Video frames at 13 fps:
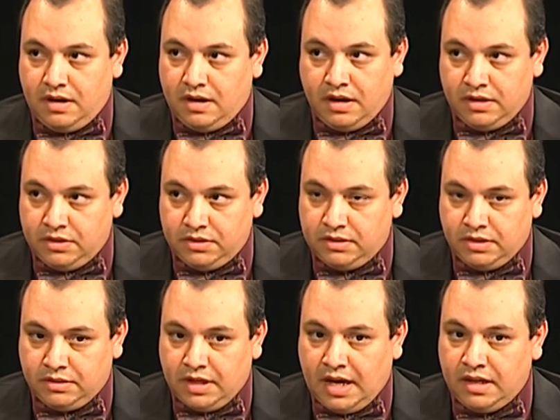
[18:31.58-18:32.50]
on,
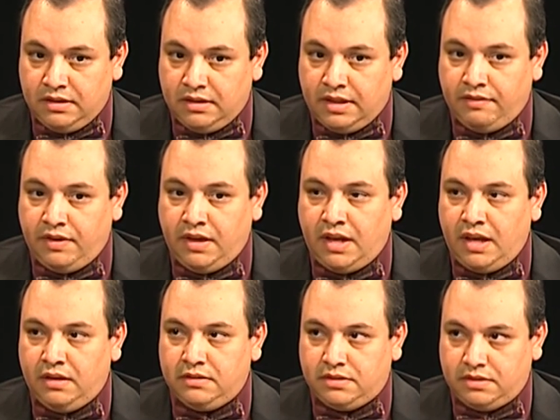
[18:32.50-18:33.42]
they're not living
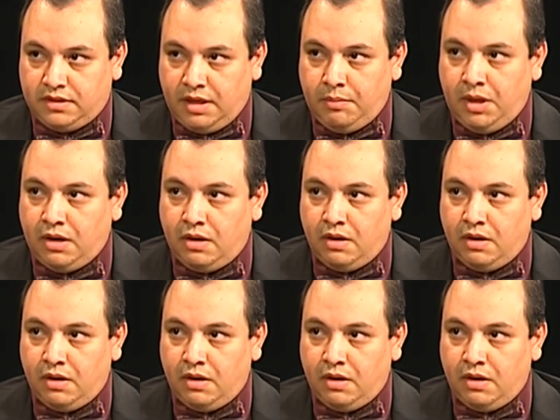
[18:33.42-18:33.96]
and skimming